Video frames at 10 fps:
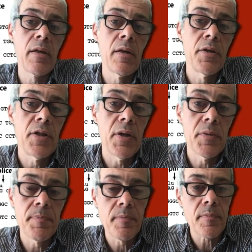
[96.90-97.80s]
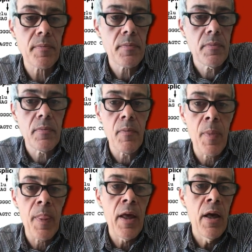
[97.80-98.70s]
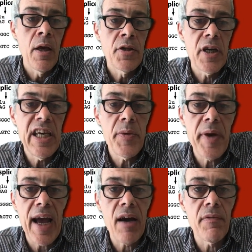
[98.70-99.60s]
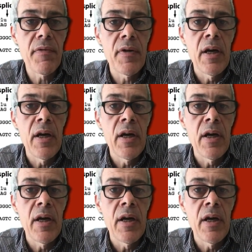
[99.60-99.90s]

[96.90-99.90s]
So, so here we have